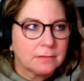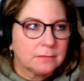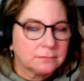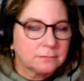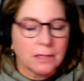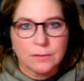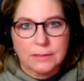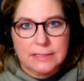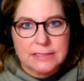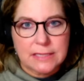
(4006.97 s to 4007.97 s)
Not
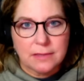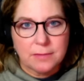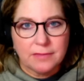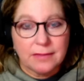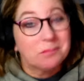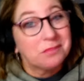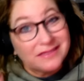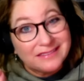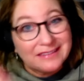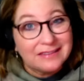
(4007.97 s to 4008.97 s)
really excited about that,
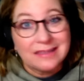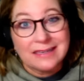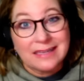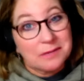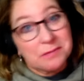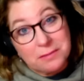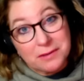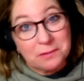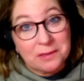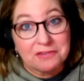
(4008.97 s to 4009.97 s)
but then again, maybe
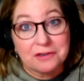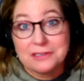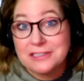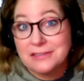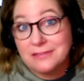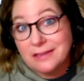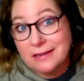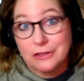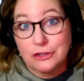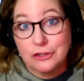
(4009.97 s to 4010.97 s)
it'll make for good TV
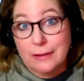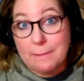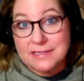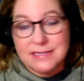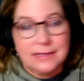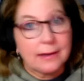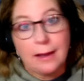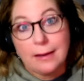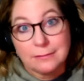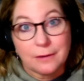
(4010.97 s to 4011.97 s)
and good commentating.
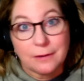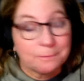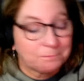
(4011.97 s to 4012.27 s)
I don't know.